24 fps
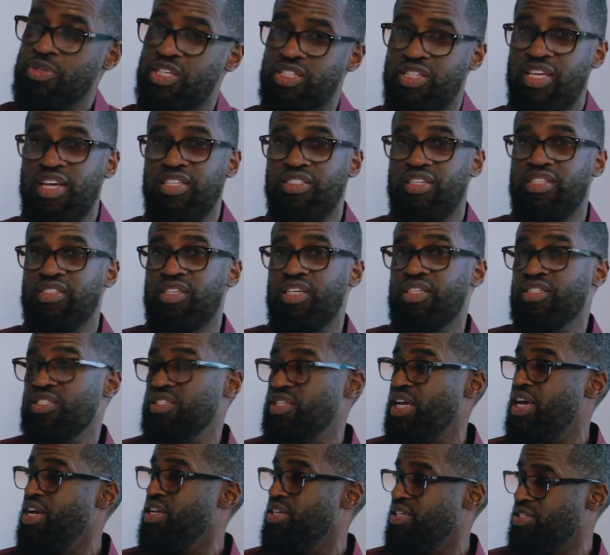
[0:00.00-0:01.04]
of the things that they
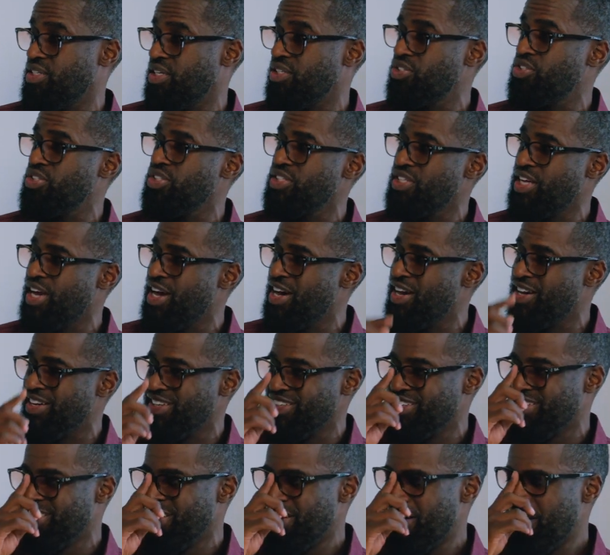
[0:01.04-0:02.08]
say that they should
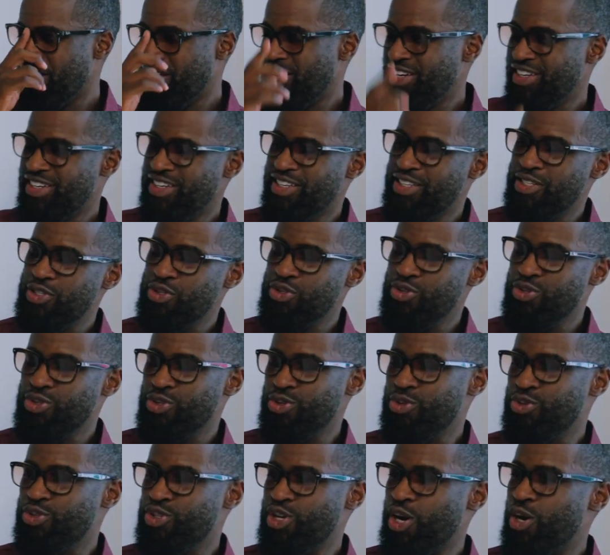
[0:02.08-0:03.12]
not.
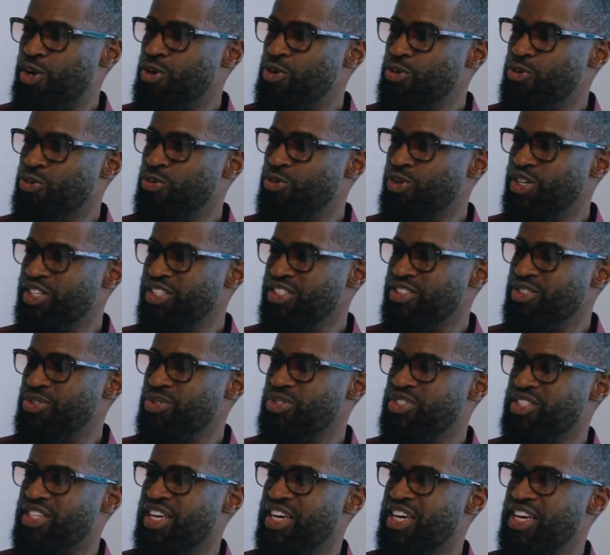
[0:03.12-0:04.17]
You don't want to
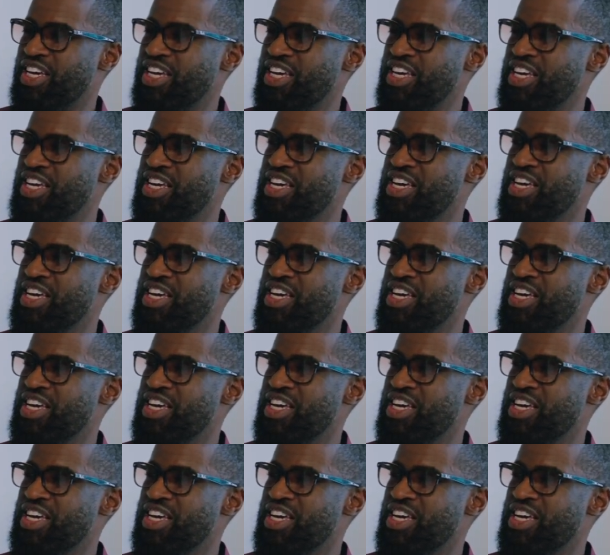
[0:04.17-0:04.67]
say,